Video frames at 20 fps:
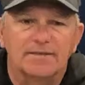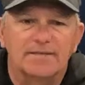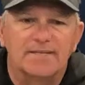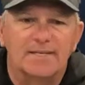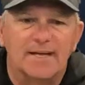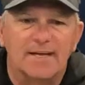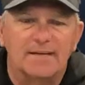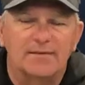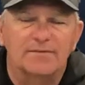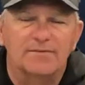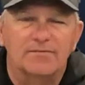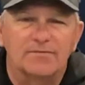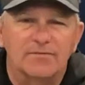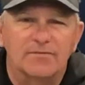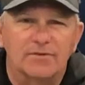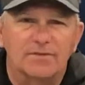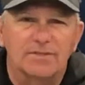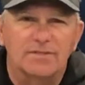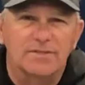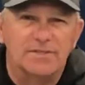saddened
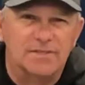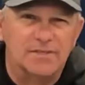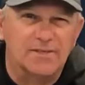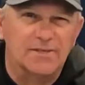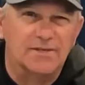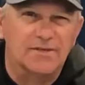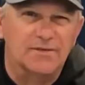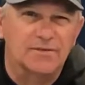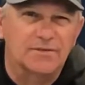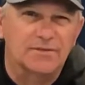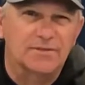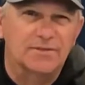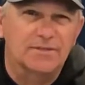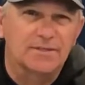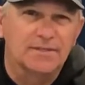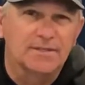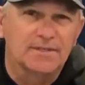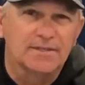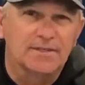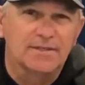for these seniors
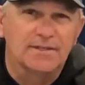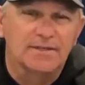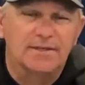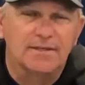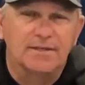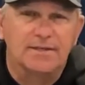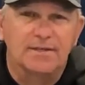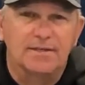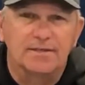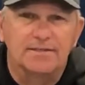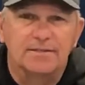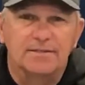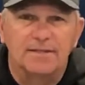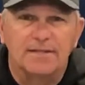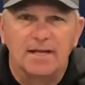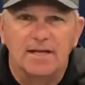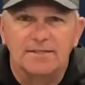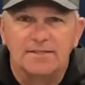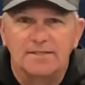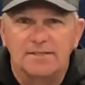to
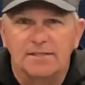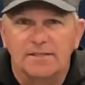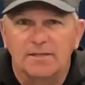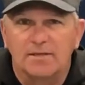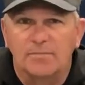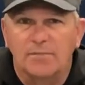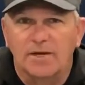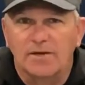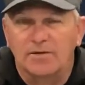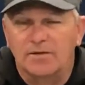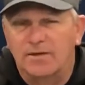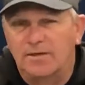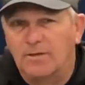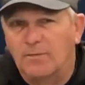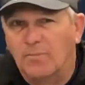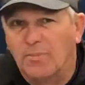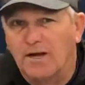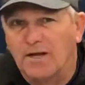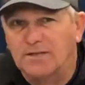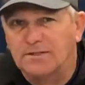not send them out on
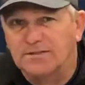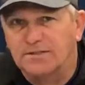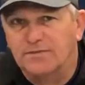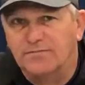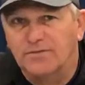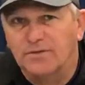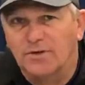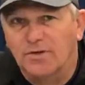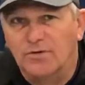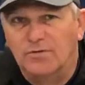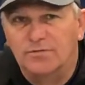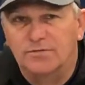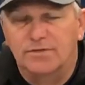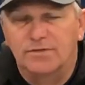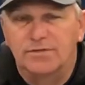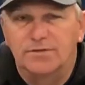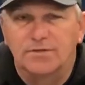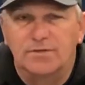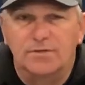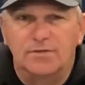a positive note.
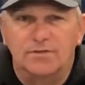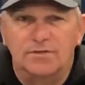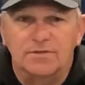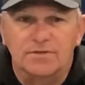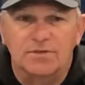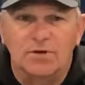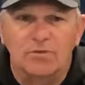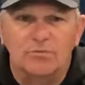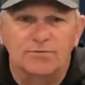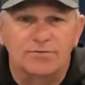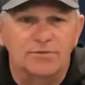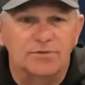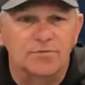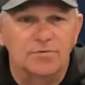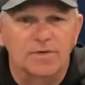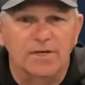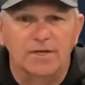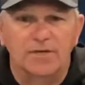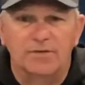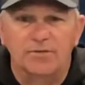You know, as coaches,
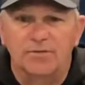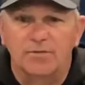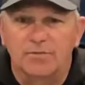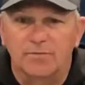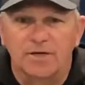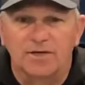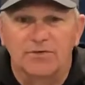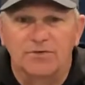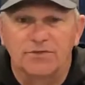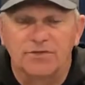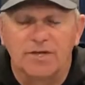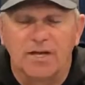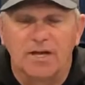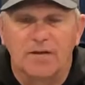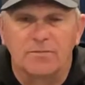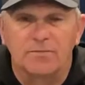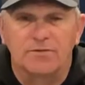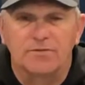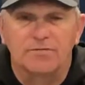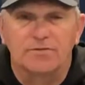we got to do a better
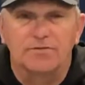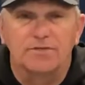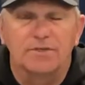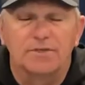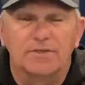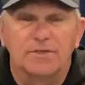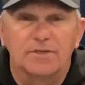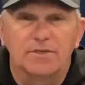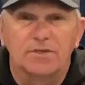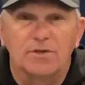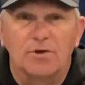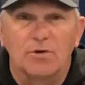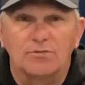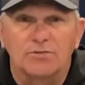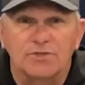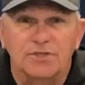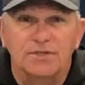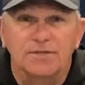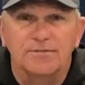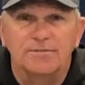job of
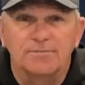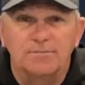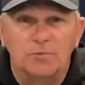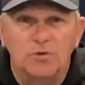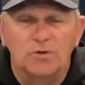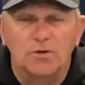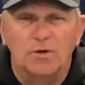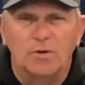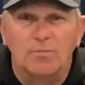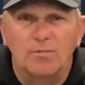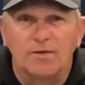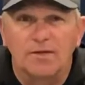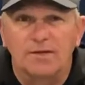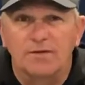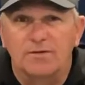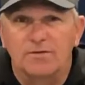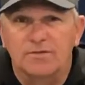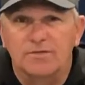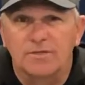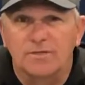coaching, putting our
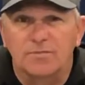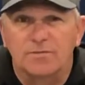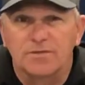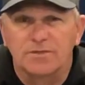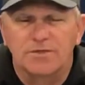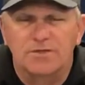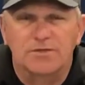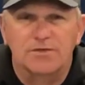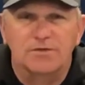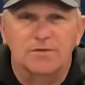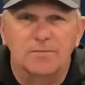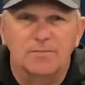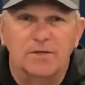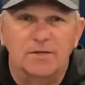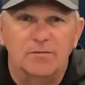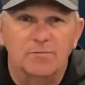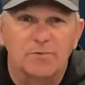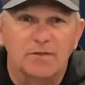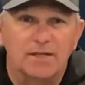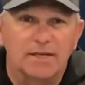players in a position to
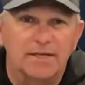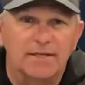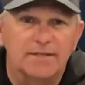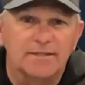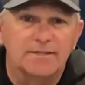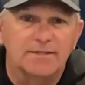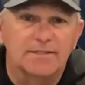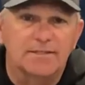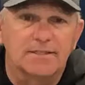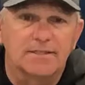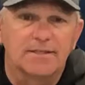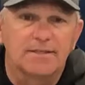make plays.